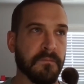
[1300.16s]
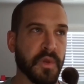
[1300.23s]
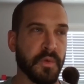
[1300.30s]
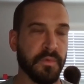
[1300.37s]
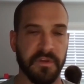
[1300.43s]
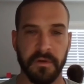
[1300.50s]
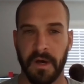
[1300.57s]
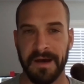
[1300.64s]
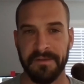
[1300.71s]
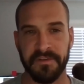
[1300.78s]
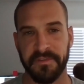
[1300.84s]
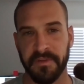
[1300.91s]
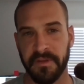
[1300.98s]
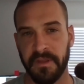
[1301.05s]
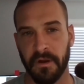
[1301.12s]
We do
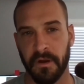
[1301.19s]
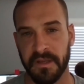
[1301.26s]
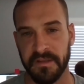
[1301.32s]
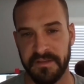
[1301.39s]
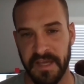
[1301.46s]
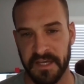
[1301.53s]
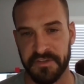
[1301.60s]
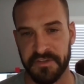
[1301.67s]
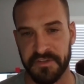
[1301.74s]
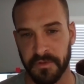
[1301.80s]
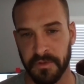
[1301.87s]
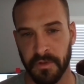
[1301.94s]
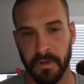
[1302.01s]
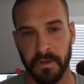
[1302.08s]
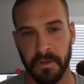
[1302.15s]
obviously the
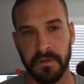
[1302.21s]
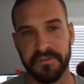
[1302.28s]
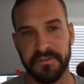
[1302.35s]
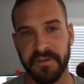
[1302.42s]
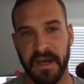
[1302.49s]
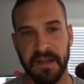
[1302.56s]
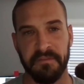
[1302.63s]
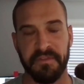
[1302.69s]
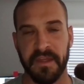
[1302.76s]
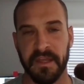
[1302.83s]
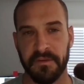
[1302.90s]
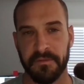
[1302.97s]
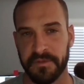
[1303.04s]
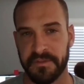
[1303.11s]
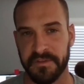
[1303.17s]
architectural side of
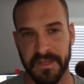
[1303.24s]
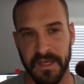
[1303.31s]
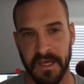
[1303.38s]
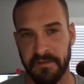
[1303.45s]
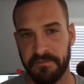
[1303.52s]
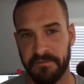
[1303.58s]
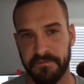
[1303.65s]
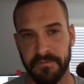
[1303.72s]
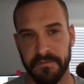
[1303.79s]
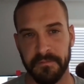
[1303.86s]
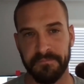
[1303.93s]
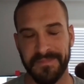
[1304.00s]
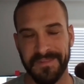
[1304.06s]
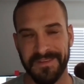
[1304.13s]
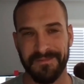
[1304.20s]
things, which is kind of
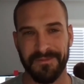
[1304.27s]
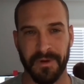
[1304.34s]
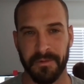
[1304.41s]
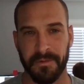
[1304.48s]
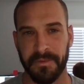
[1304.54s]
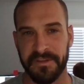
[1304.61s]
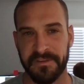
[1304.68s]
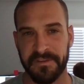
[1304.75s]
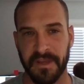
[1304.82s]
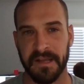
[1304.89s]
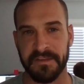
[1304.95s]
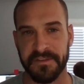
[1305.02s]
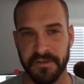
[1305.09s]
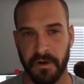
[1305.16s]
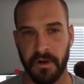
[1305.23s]
where we
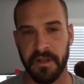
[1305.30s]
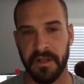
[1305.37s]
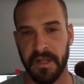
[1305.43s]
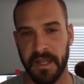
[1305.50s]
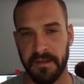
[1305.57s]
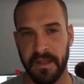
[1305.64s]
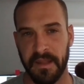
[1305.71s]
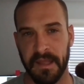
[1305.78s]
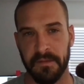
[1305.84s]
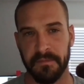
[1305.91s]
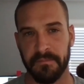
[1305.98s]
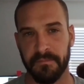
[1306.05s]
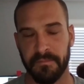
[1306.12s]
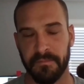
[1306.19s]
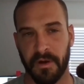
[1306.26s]
got started
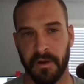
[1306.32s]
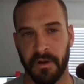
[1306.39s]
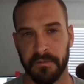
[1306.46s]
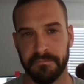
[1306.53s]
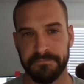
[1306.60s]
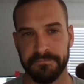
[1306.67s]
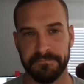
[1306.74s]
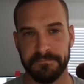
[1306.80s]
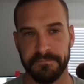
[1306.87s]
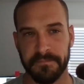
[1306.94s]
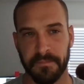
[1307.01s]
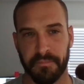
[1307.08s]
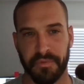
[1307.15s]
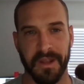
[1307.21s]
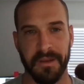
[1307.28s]
and our
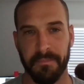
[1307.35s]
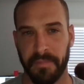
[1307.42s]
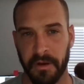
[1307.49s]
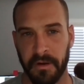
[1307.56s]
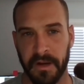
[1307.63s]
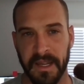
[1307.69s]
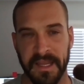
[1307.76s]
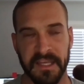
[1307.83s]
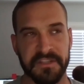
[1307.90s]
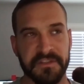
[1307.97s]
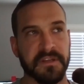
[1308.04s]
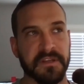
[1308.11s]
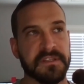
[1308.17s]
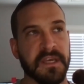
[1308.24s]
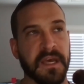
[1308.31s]
bread and butter, I guess
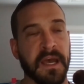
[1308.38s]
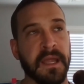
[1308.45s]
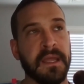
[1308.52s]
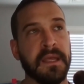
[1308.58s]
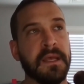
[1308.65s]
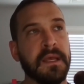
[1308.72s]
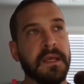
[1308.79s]
you could say.